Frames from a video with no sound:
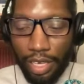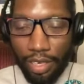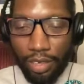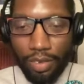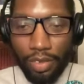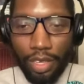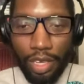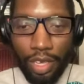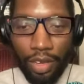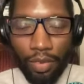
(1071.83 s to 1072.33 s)

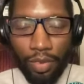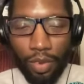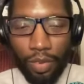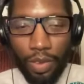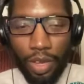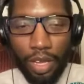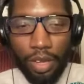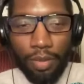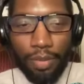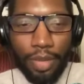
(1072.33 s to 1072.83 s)
okay, well,
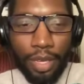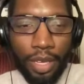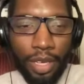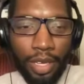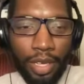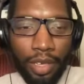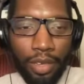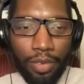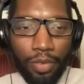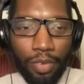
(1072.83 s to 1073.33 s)

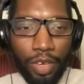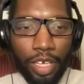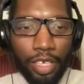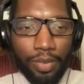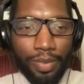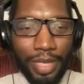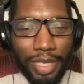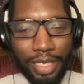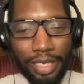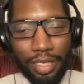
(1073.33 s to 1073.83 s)
why is
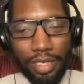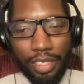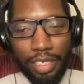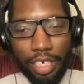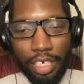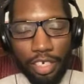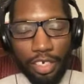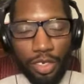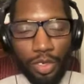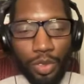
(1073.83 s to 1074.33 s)
my
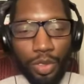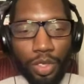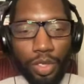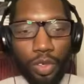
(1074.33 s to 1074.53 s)
check short?